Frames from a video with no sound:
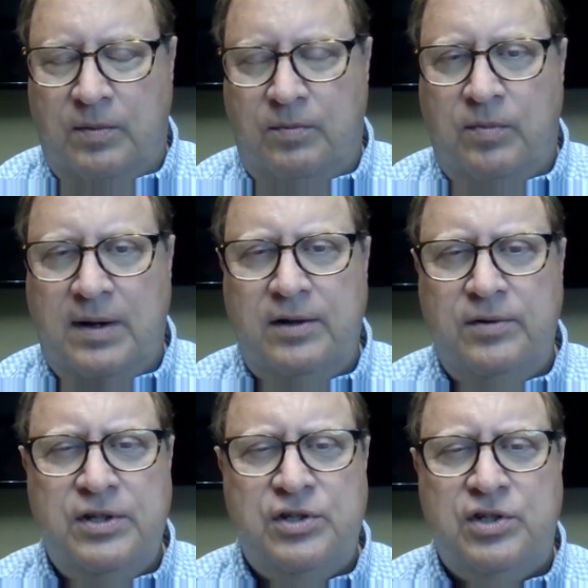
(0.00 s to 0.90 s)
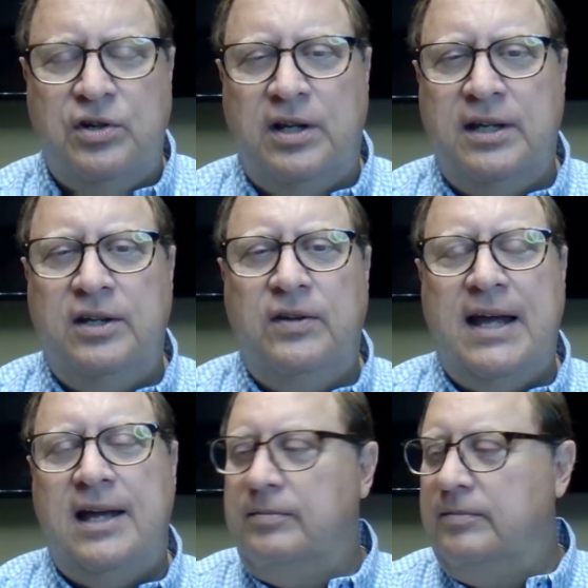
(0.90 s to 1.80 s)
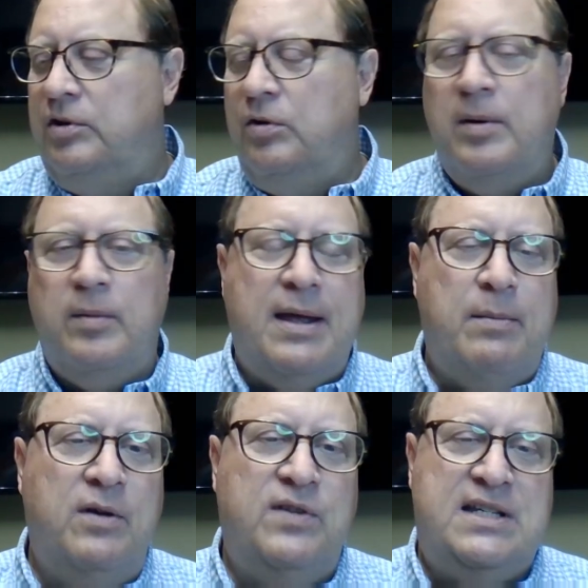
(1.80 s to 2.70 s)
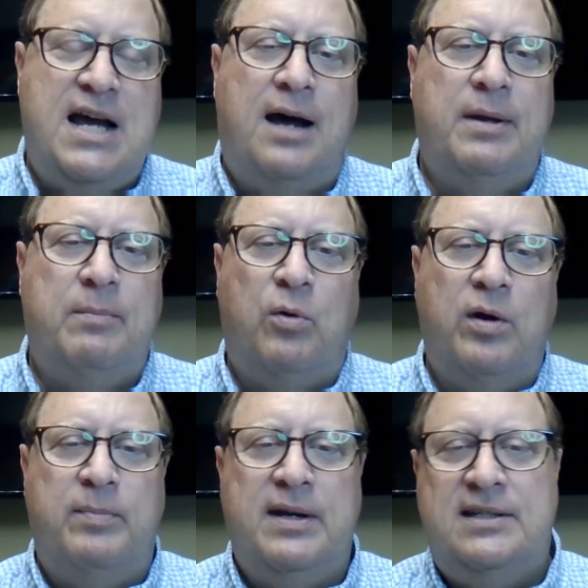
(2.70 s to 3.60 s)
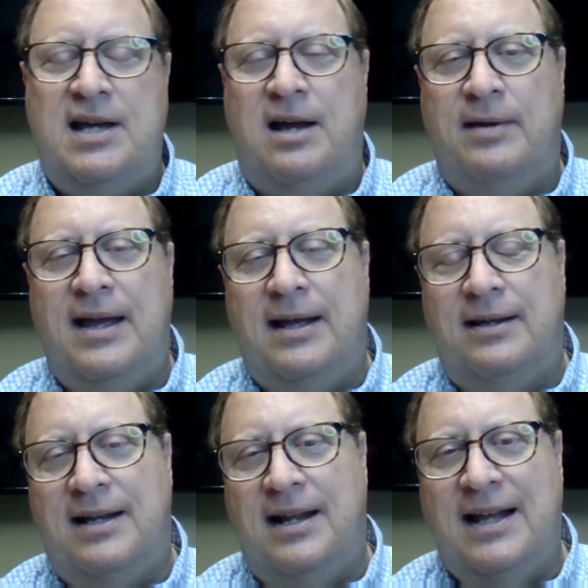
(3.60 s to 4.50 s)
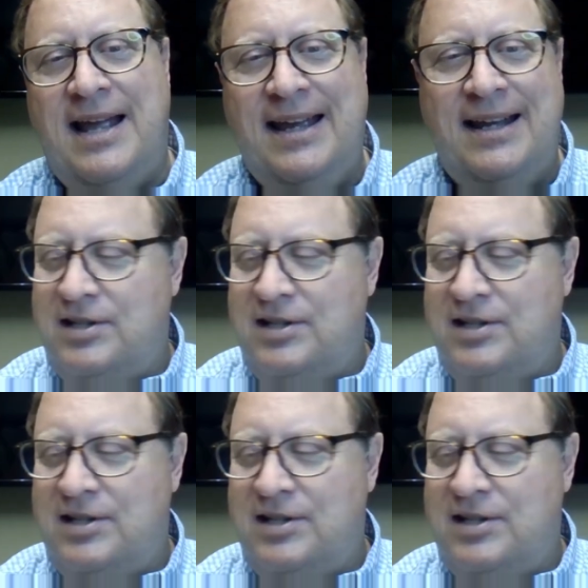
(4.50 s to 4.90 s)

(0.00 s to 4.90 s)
Well, you certainly did that. You remember that movie Tommy Boy, Big Tom Callahan?